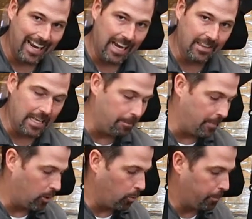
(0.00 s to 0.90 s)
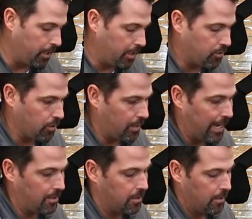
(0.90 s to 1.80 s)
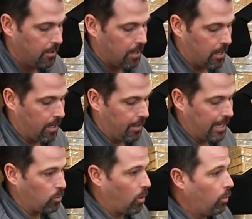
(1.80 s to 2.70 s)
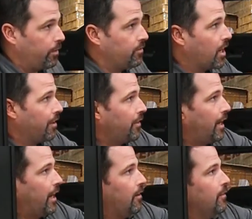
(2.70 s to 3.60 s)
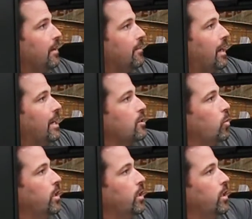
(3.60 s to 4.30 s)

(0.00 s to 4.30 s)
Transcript: and that metal piece. So that's what we've done there. Now as